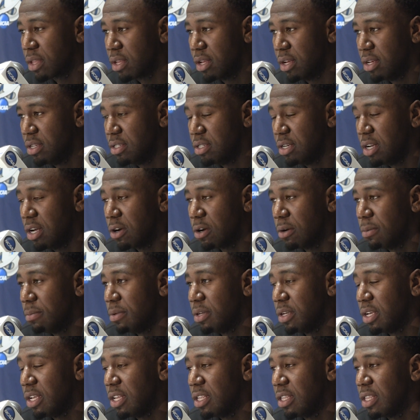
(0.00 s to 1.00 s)
it's not going
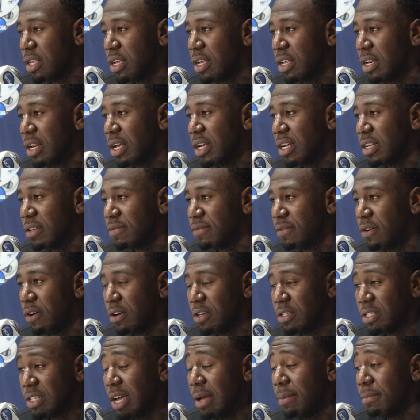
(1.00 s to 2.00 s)
to be anything like as
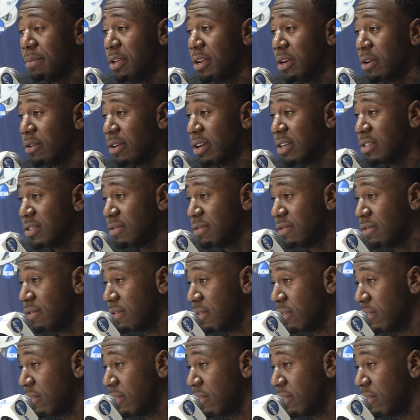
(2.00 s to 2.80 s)
far as not being aggressive.